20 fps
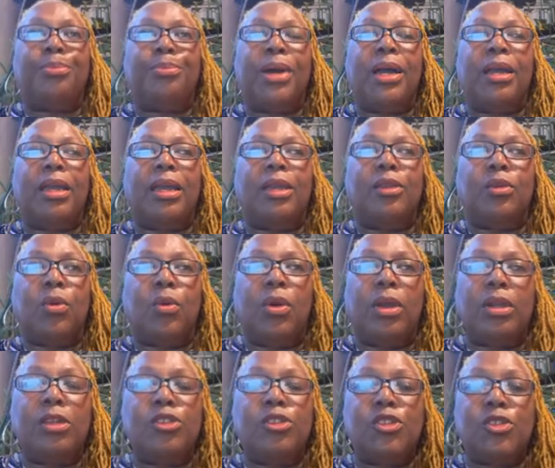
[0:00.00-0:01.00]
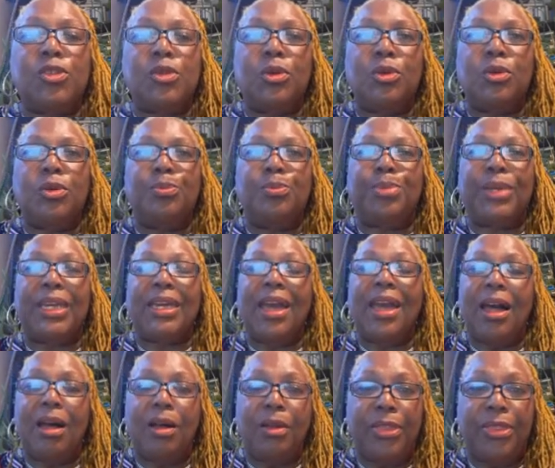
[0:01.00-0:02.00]
but in order to be
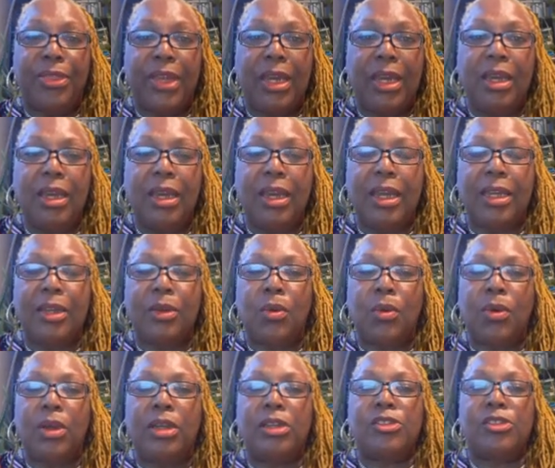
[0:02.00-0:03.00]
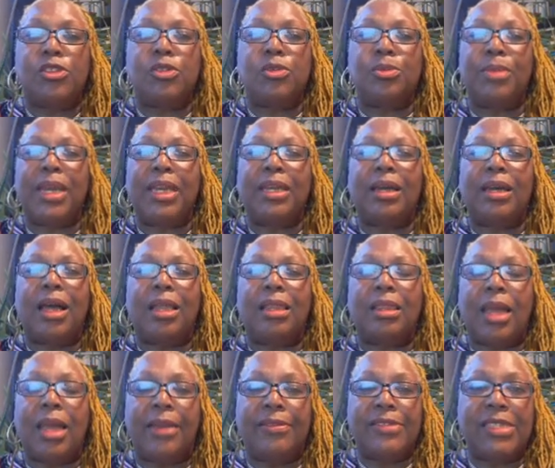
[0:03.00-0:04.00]
healthy, in order to make it a
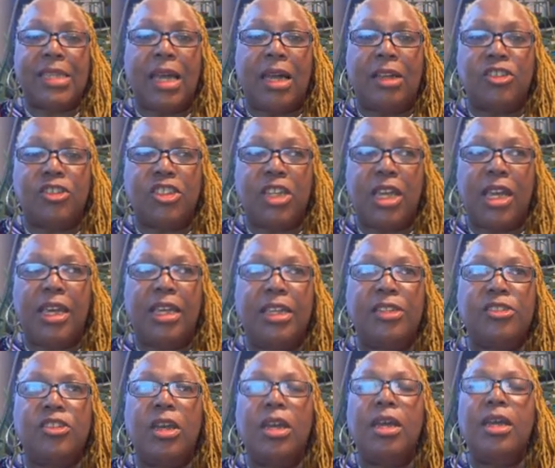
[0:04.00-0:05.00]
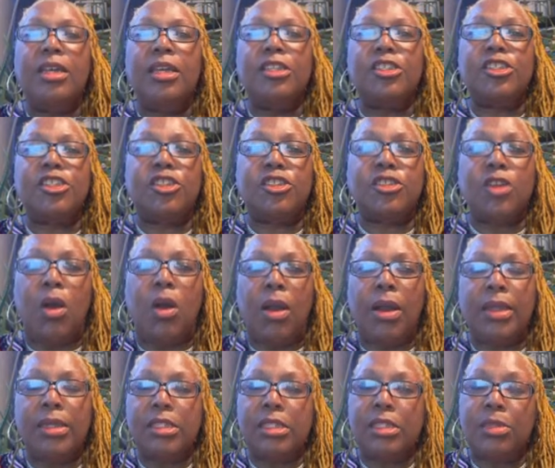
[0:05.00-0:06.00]
lifestyle change,
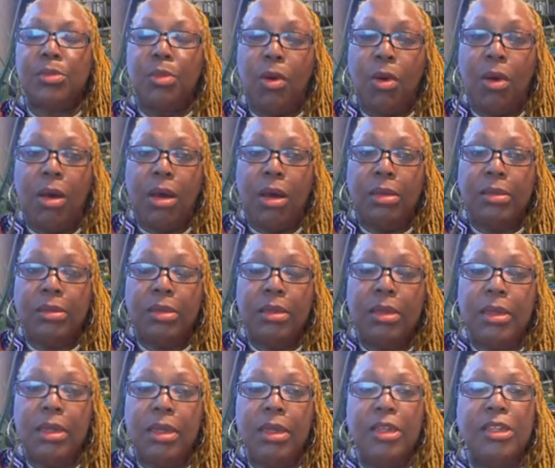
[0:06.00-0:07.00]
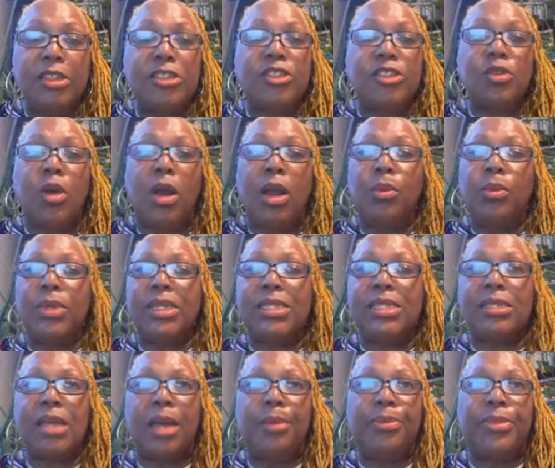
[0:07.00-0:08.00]
start small. Start yes. with
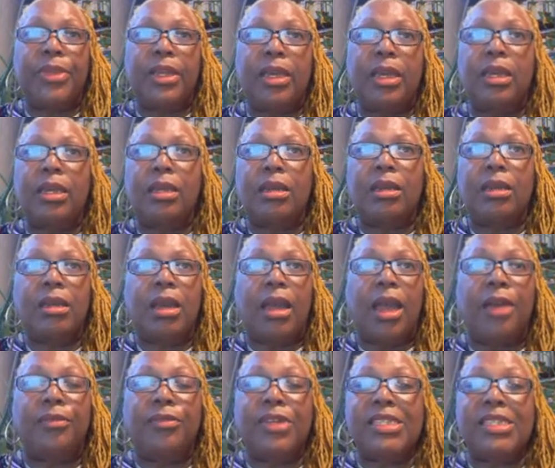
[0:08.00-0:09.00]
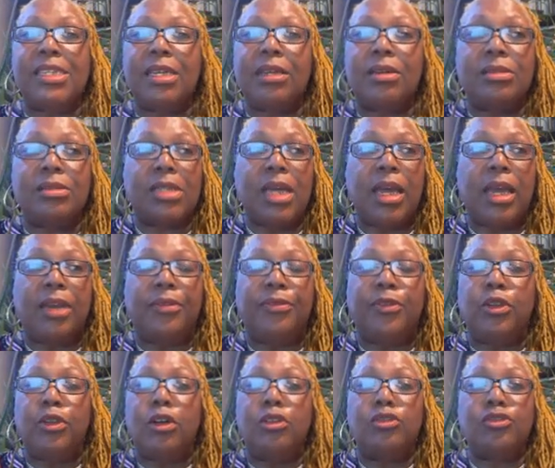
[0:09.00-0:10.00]
something every single day. If
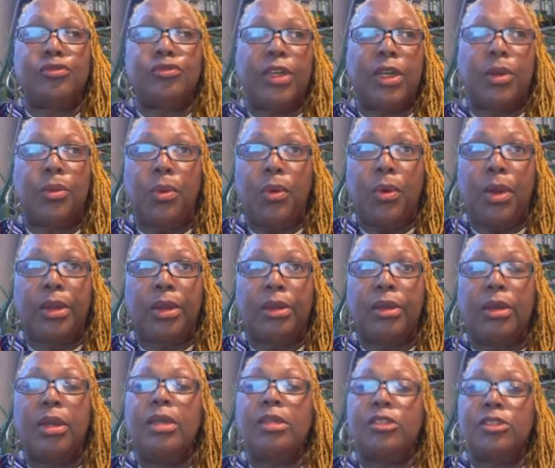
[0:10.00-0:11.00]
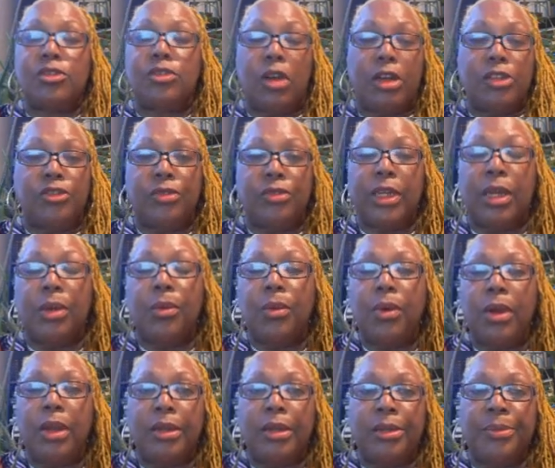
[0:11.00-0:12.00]
you don't drink water, start drinking
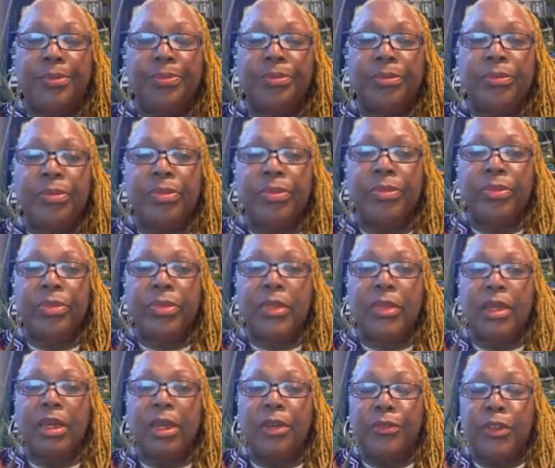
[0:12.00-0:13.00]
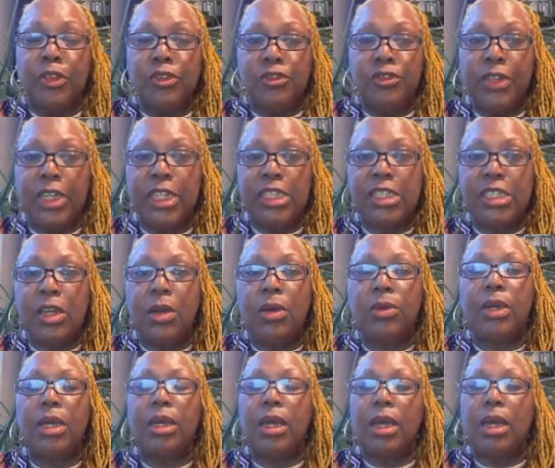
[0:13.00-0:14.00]
water. Yeah. If you drink That's-
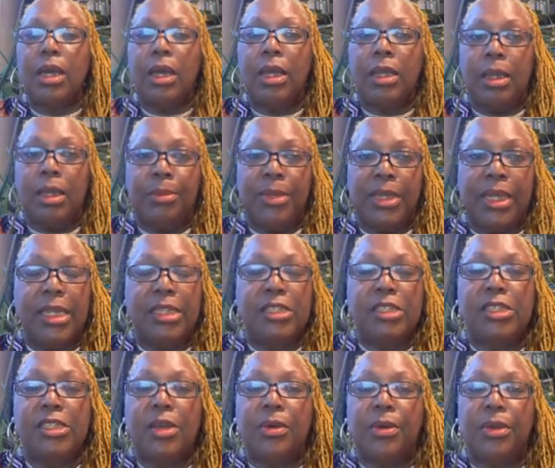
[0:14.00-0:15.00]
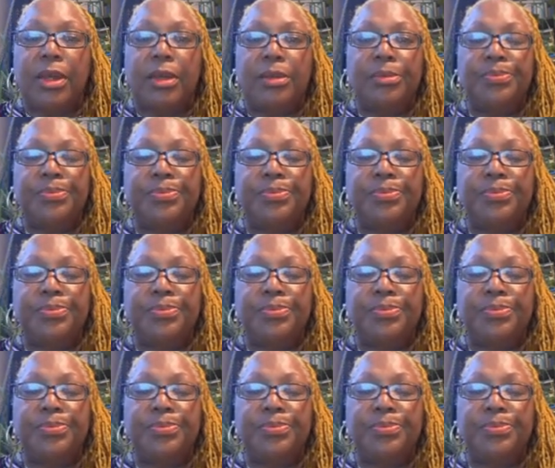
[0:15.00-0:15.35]
soda, eliminate the soda.